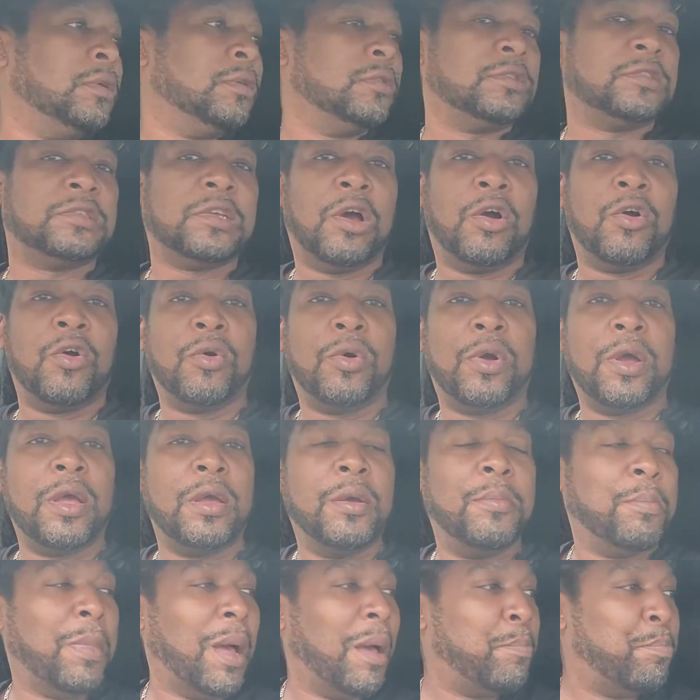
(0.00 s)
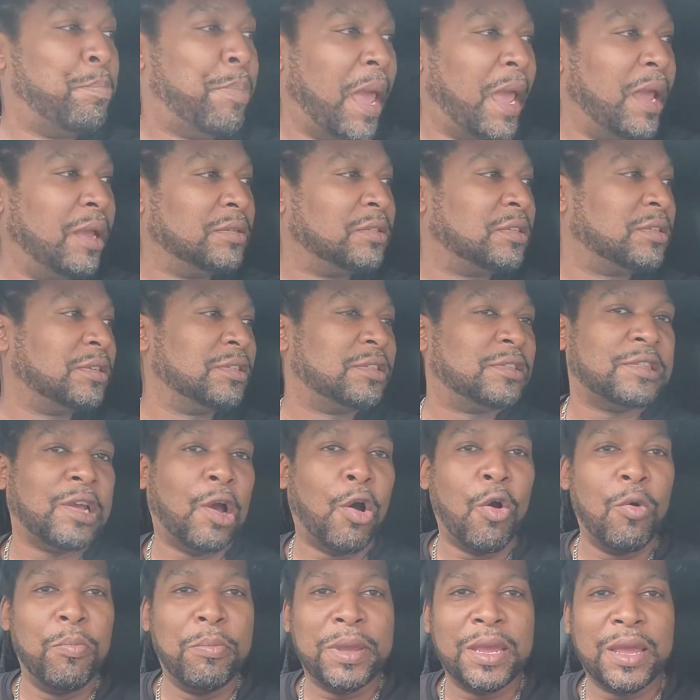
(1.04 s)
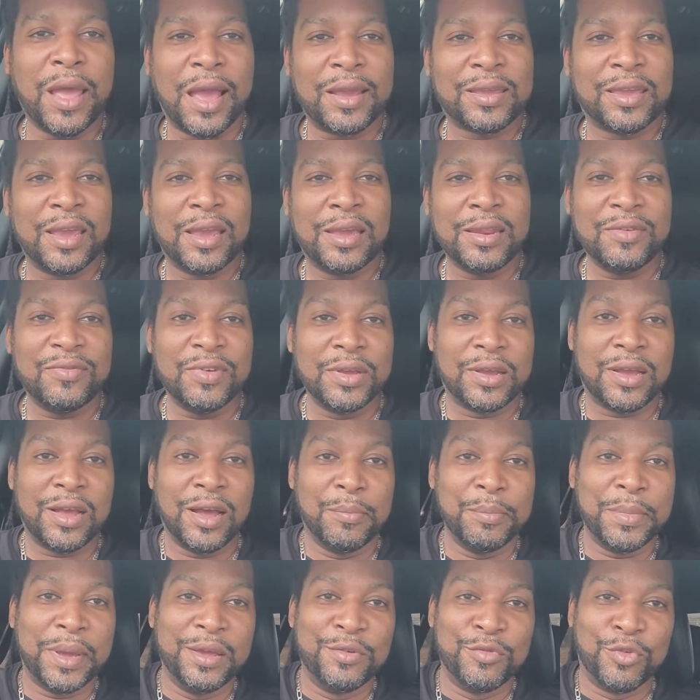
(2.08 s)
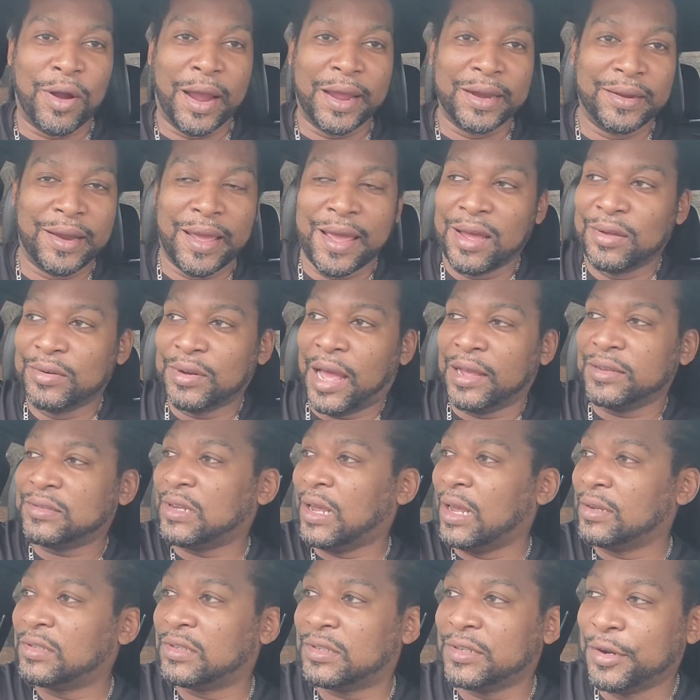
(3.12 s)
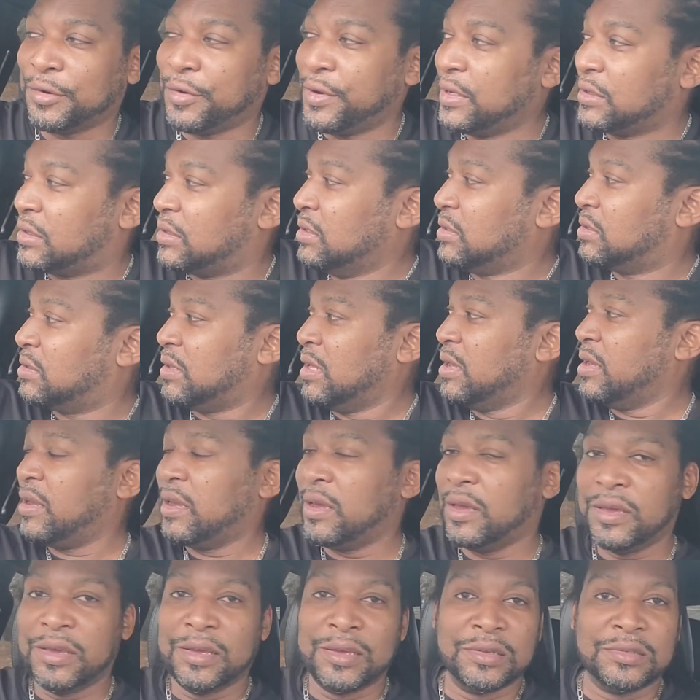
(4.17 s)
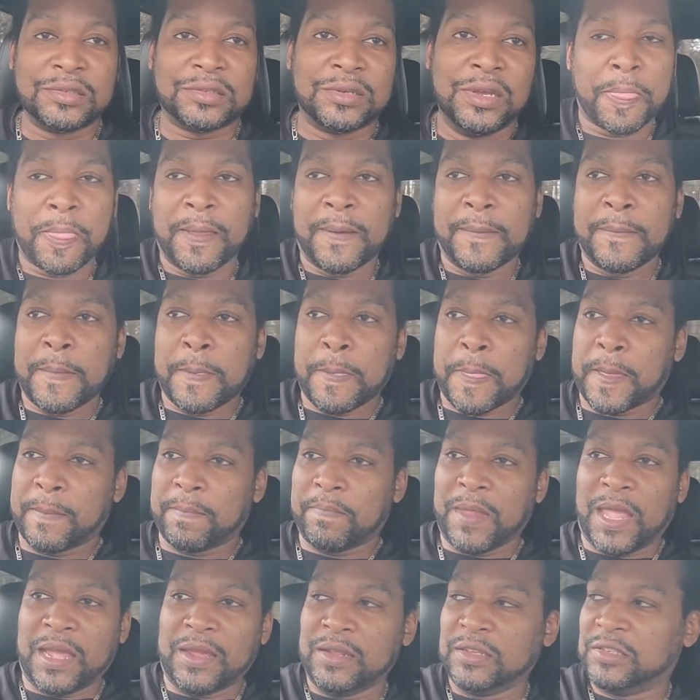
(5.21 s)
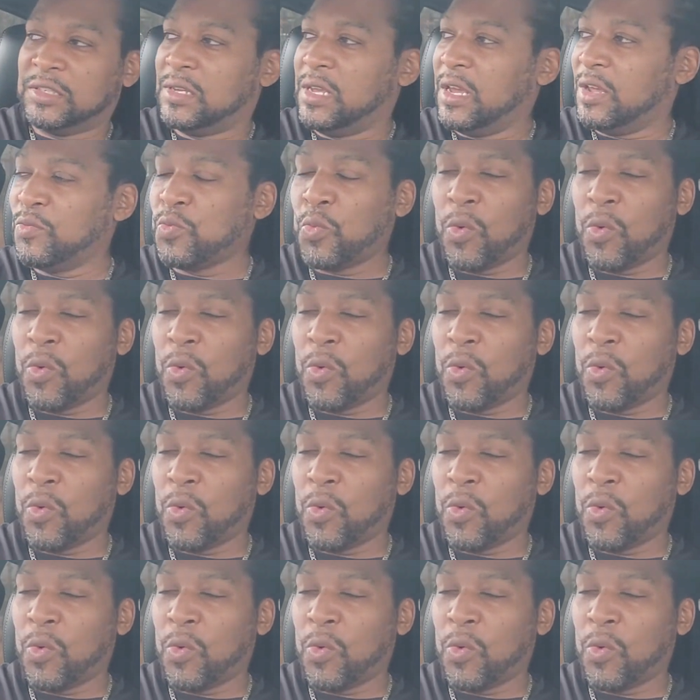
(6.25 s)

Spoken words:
So my bank just told me I can't even come in right now. That's how serious this thing is. And it's getting